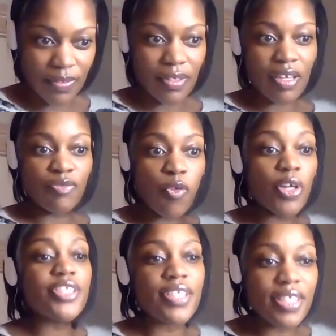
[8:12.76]

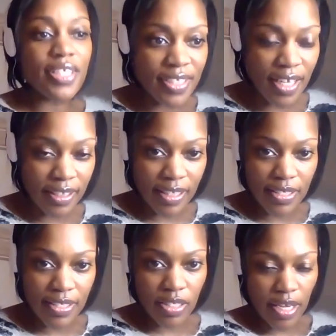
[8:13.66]
unfortunately, like they
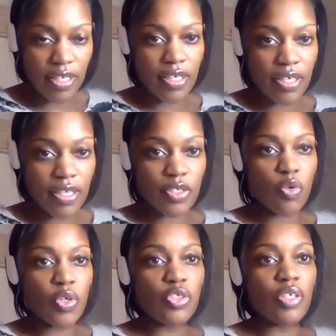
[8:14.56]
stated, it's
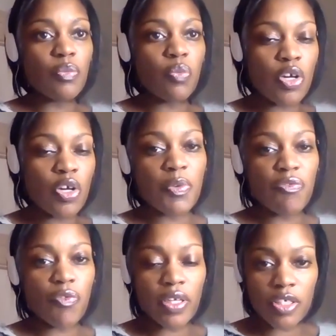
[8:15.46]
going to get worse
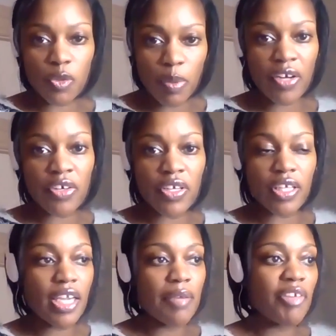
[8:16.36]
before it gets better, and it
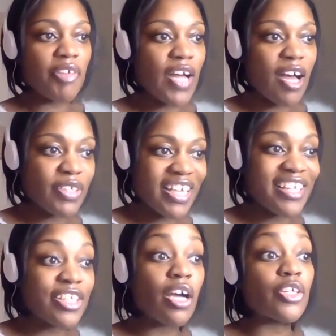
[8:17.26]
can be found
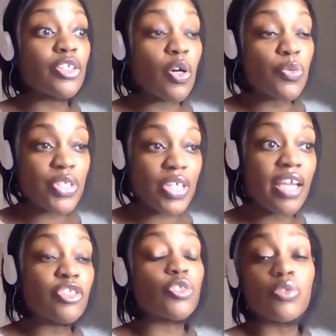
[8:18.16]
in young adults
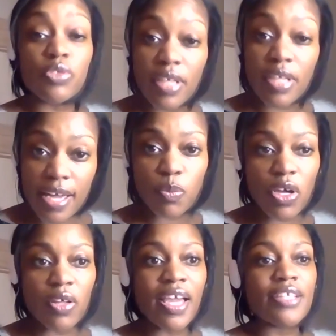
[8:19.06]
and children as
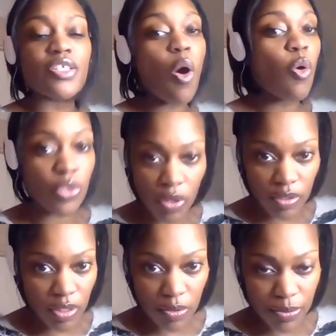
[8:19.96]
well as older
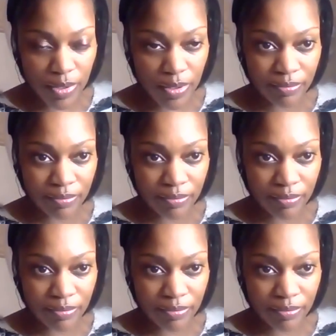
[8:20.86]
adults.